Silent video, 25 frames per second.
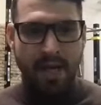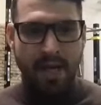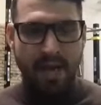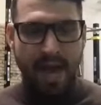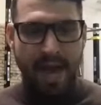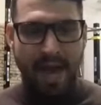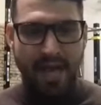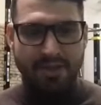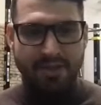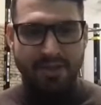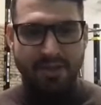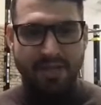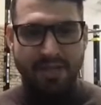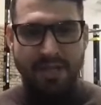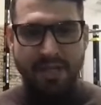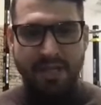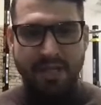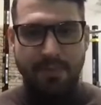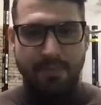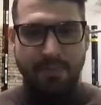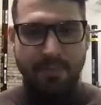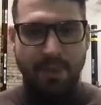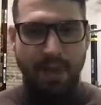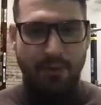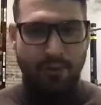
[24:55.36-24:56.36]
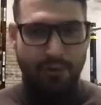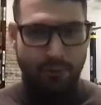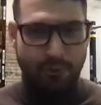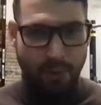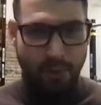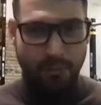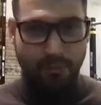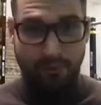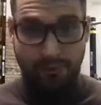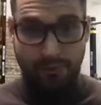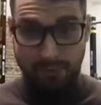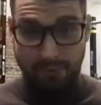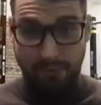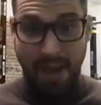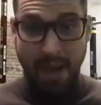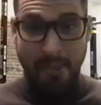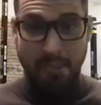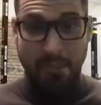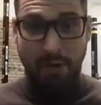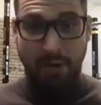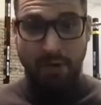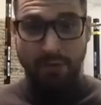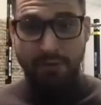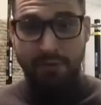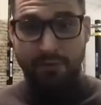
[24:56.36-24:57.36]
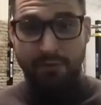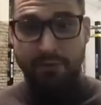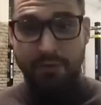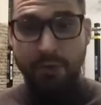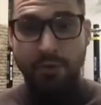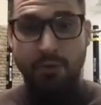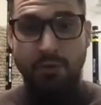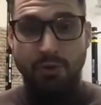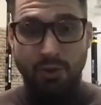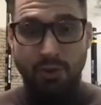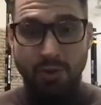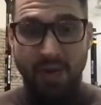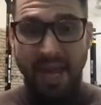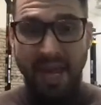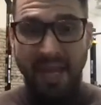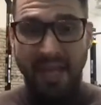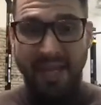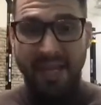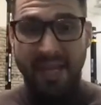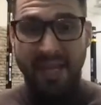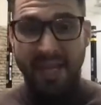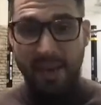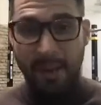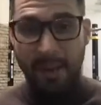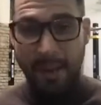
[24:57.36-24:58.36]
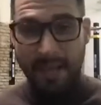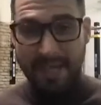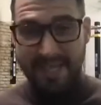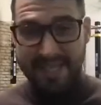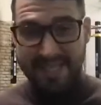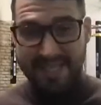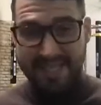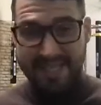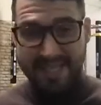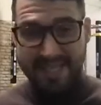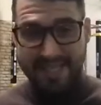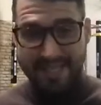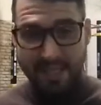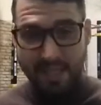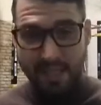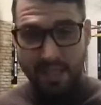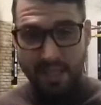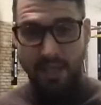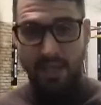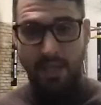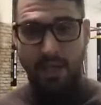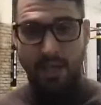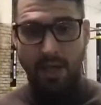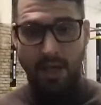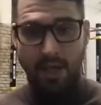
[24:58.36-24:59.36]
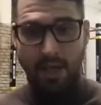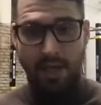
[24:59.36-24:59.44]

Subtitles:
actually, from my point of view, you can see